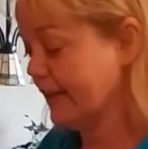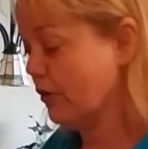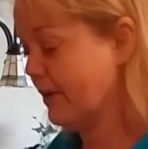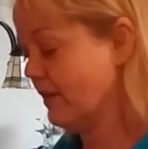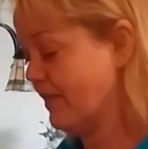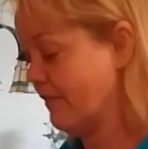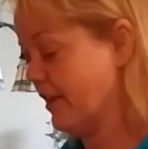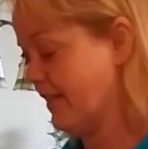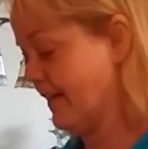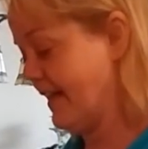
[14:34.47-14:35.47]
a little bit of
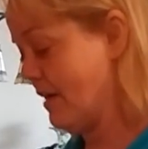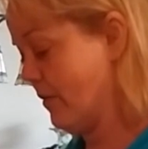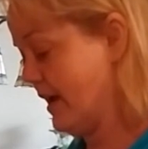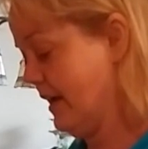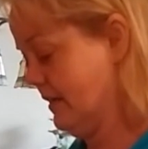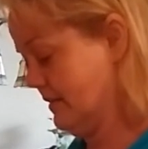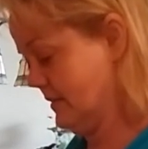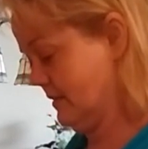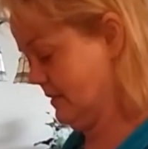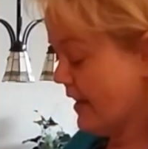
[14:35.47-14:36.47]
everything that way.
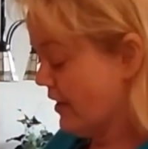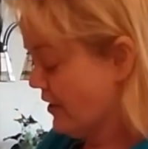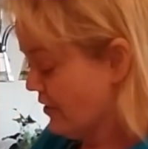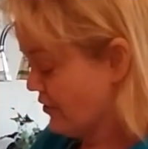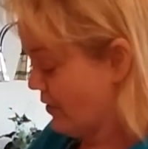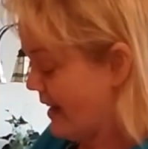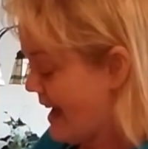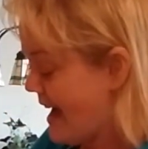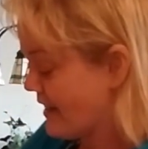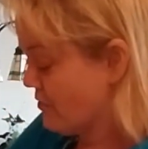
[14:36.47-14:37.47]
So
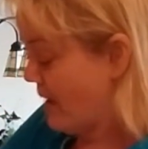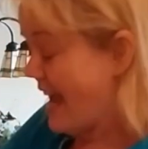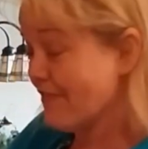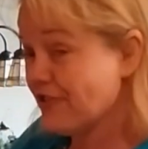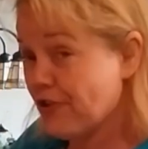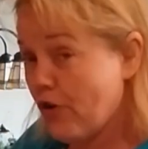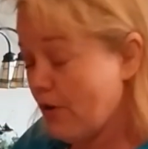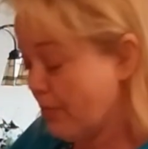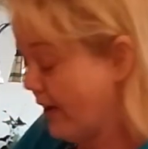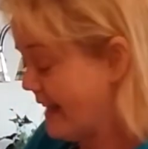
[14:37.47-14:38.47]
next we have to
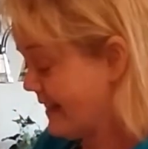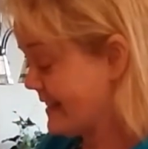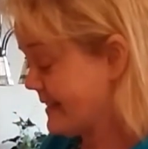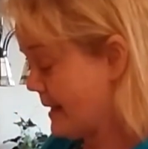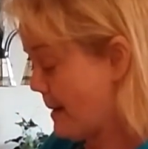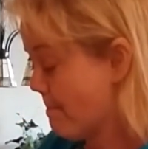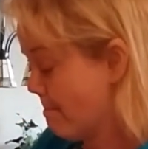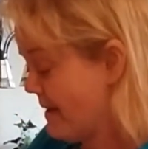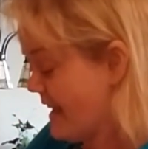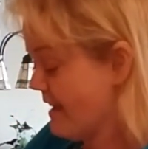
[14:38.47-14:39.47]
incorporate this
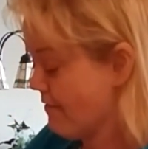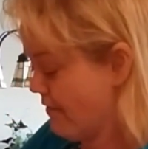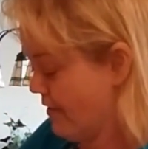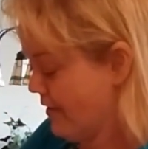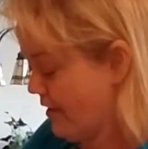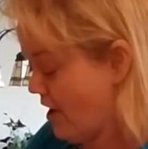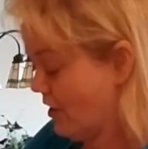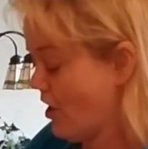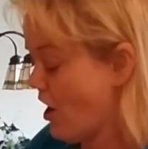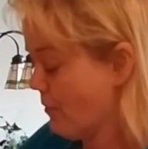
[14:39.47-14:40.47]
beef
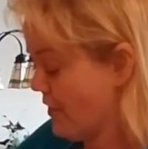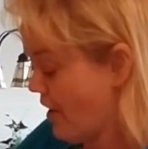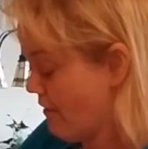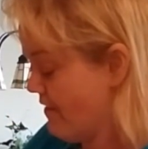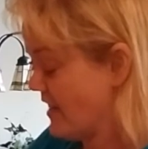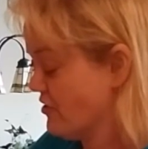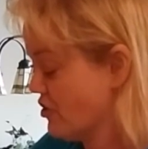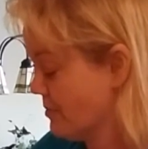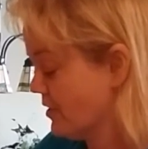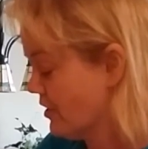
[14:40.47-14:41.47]
along with our
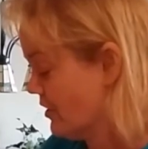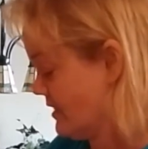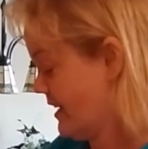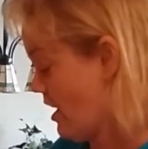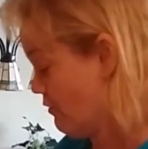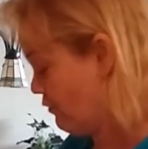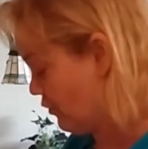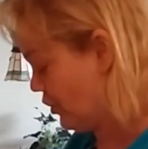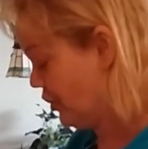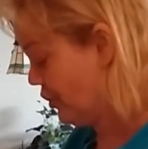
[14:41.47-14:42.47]
vegetables and our
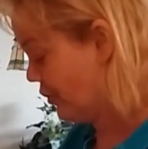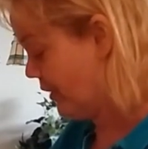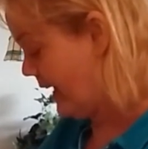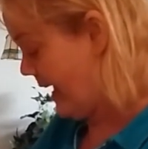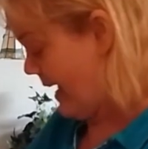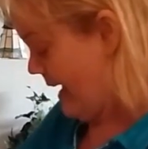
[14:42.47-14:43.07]
fruit